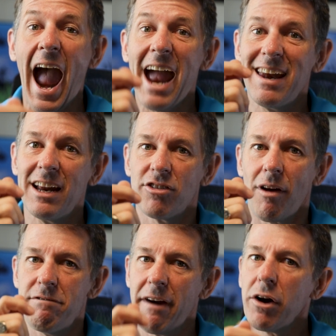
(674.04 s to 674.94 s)
And it is a
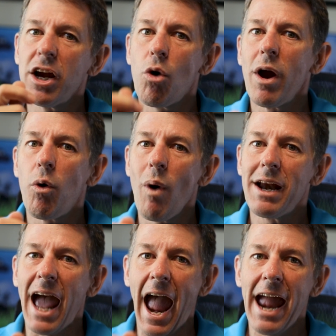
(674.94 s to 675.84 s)
very quick way
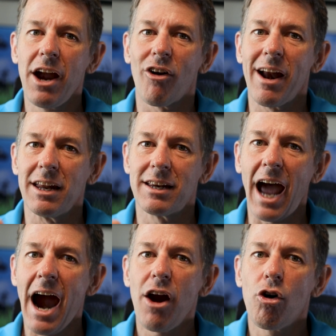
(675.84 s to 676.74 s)
to anger an
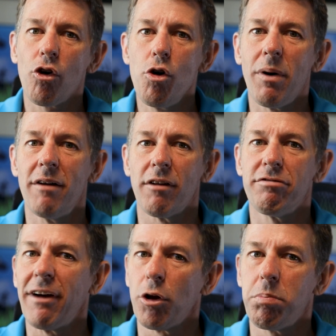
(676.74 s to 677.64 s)
entire group of your
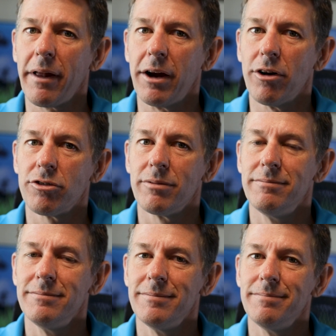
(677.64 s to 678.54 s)
fellow players.
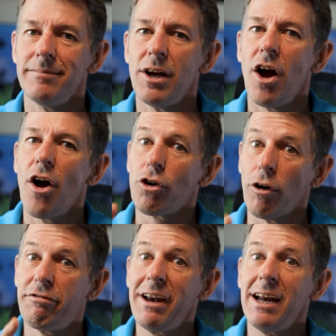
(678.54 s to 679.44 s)

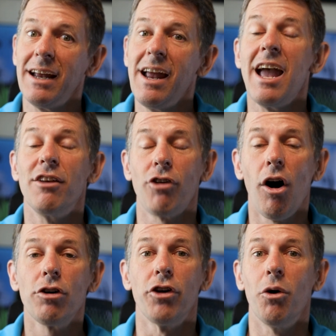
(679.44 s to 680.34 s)
Graffiti is
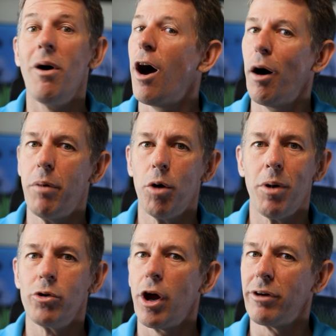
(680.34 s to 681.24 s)
also a
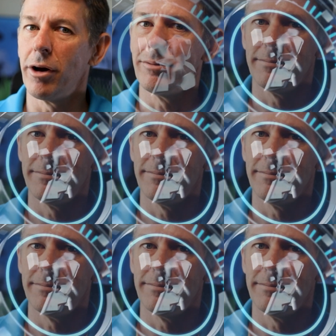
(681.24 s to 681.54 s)
Bobo no-no.